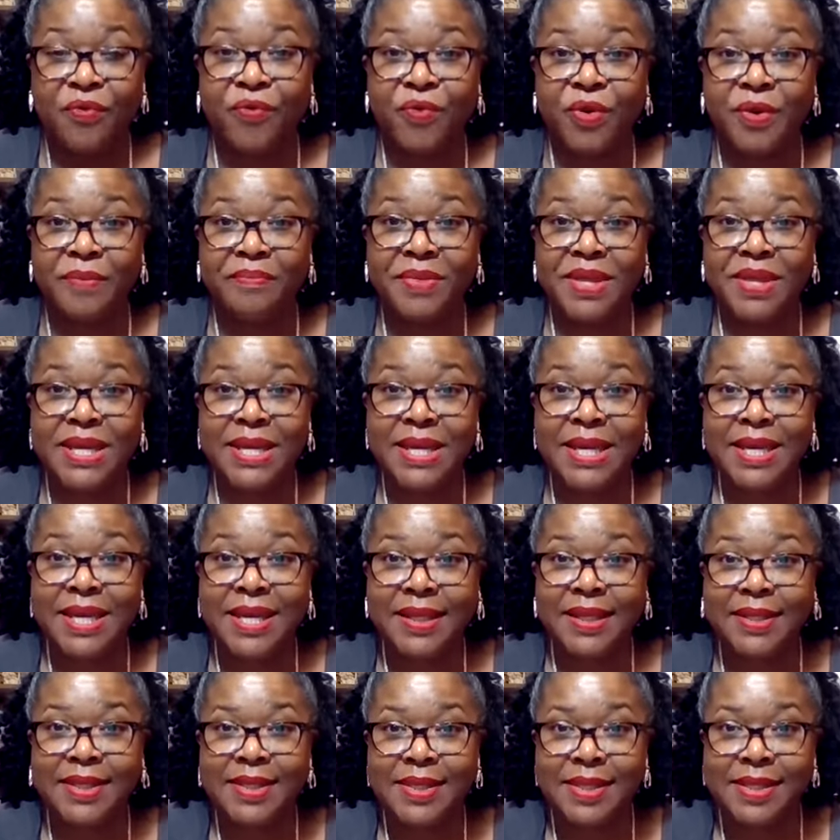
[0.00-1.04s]
from the
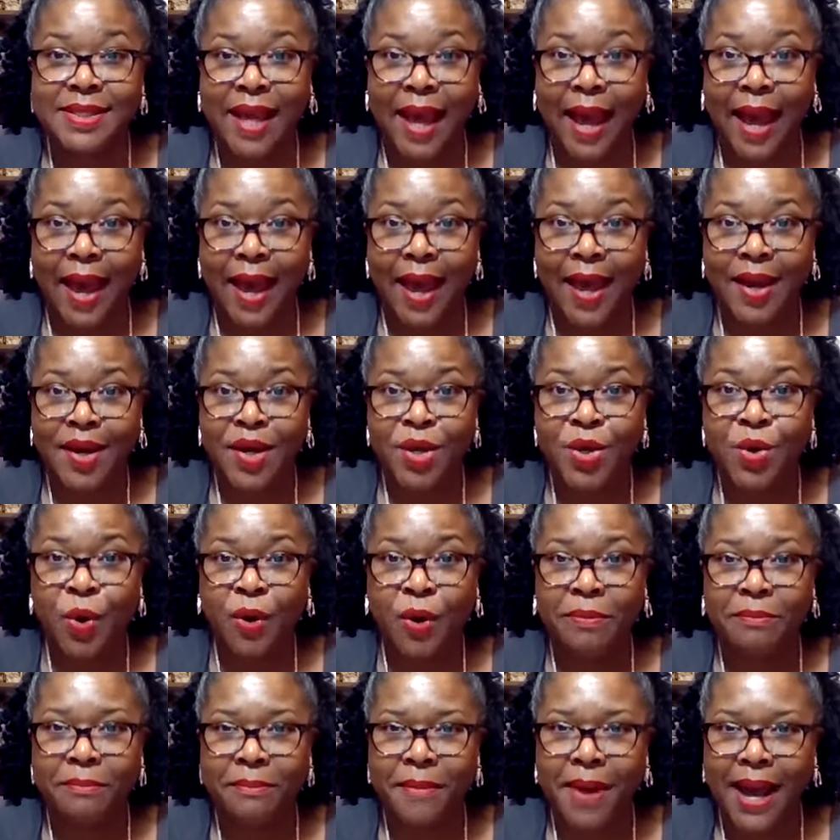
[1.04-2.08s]
inside,
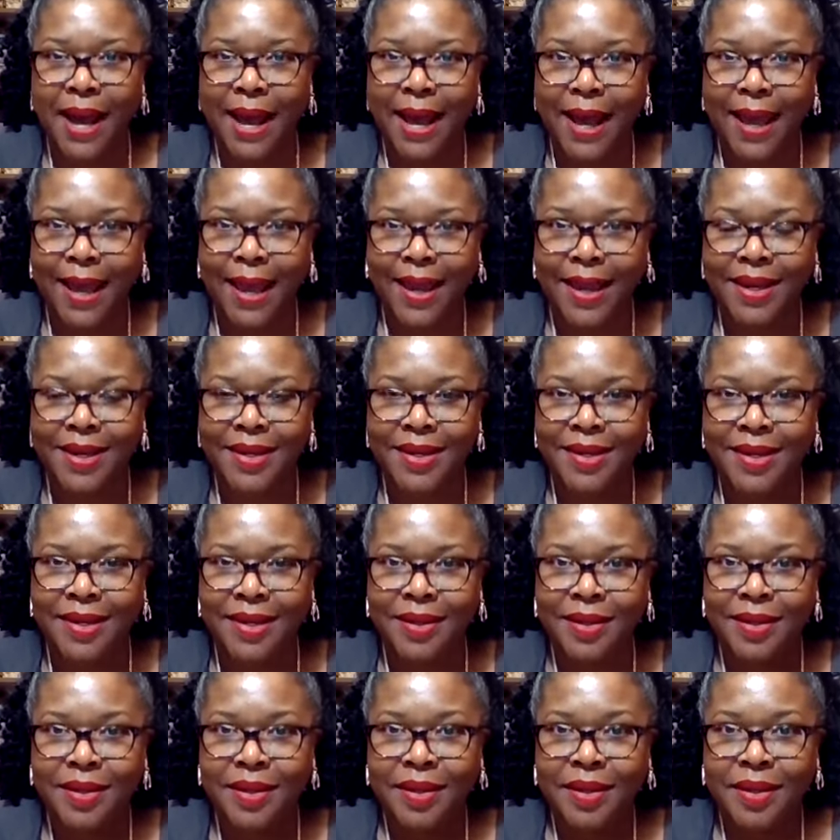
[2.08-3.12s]
your mind,
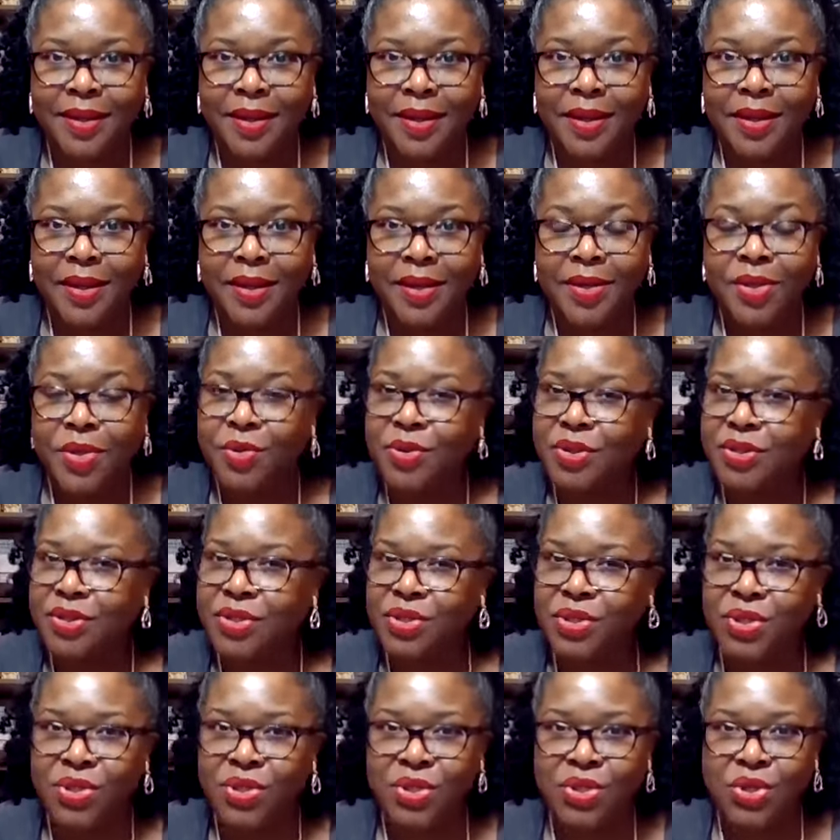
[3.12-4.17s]
your
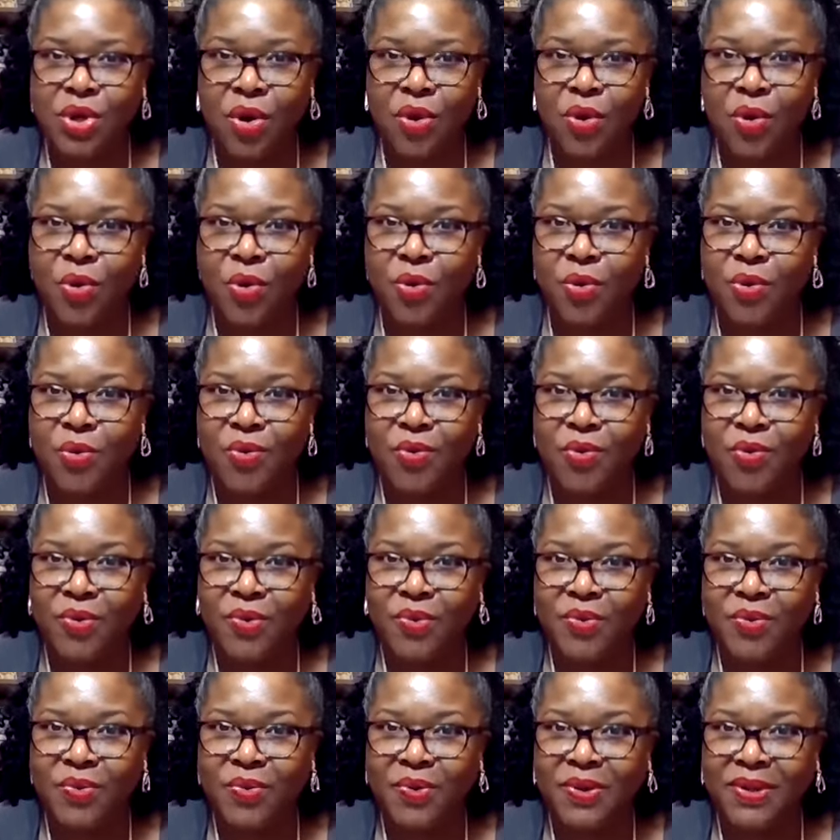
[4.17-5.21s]
soul,
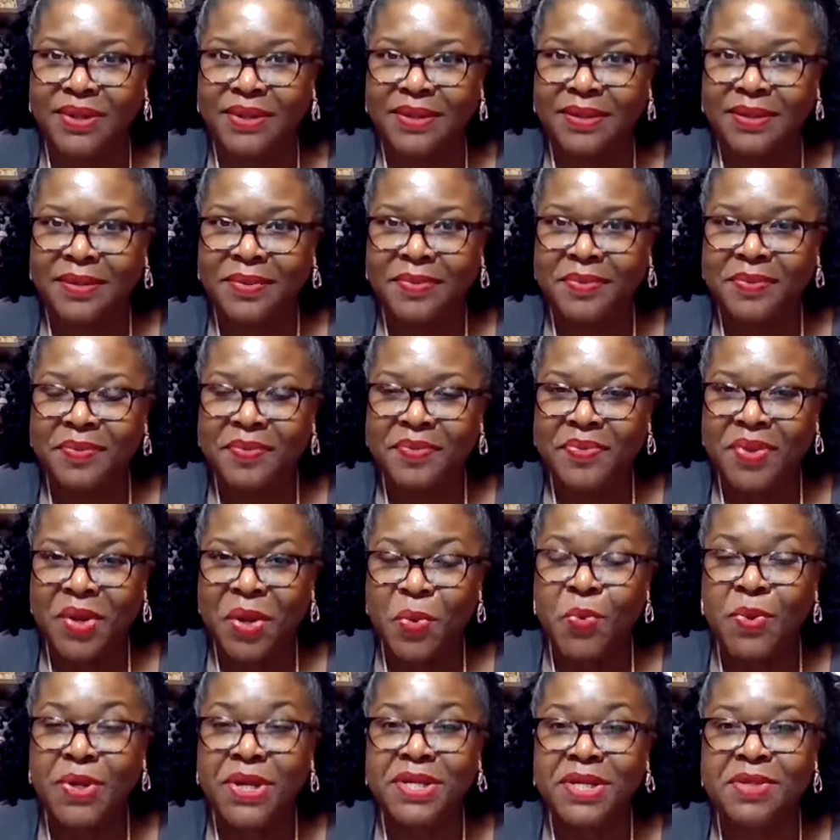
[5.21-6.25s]

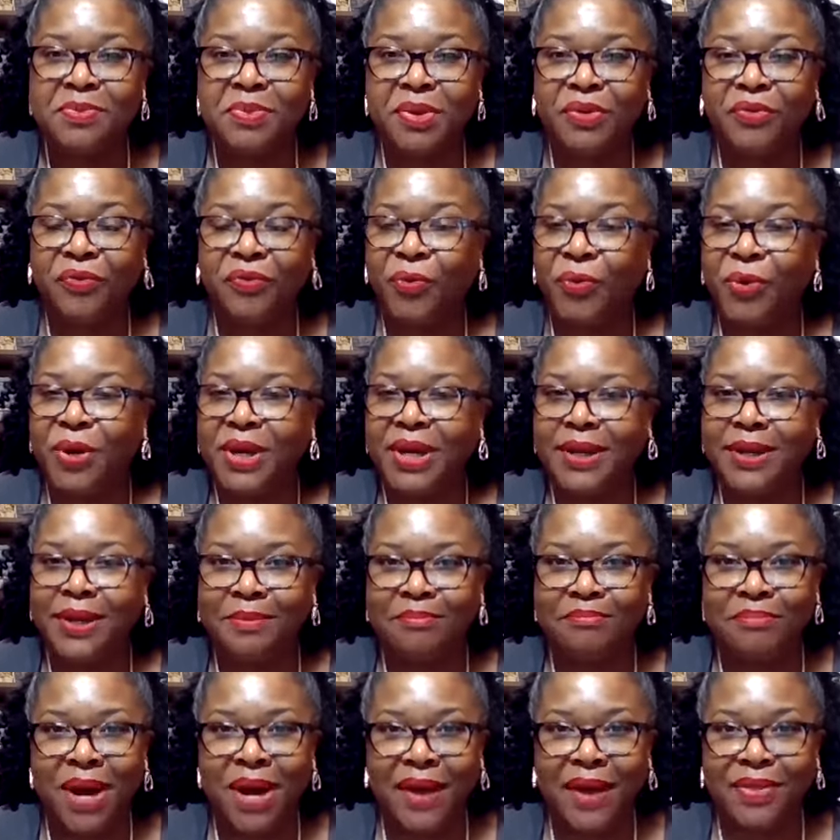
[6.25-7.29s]
when it's been freed
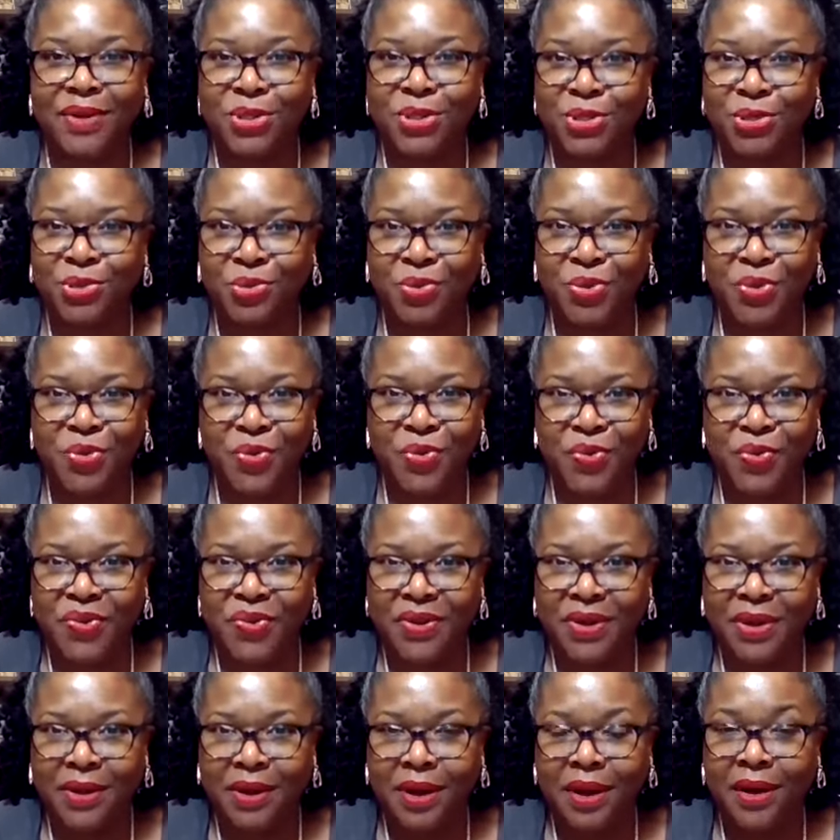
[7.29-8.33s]
up by the truth
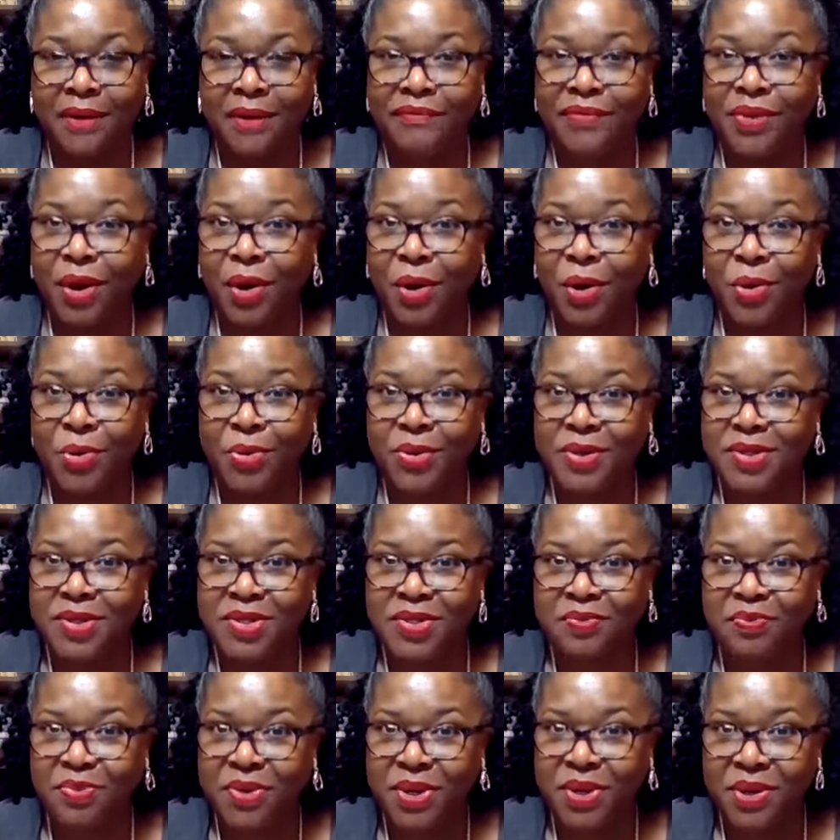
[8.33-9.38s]
of the Holy
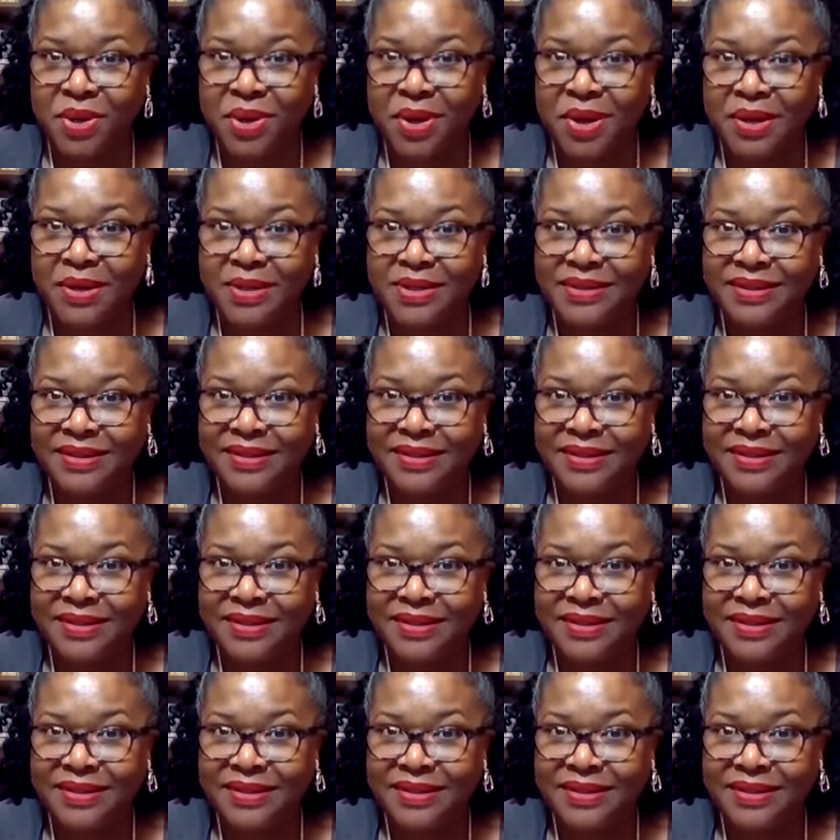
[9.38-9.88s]
Spirit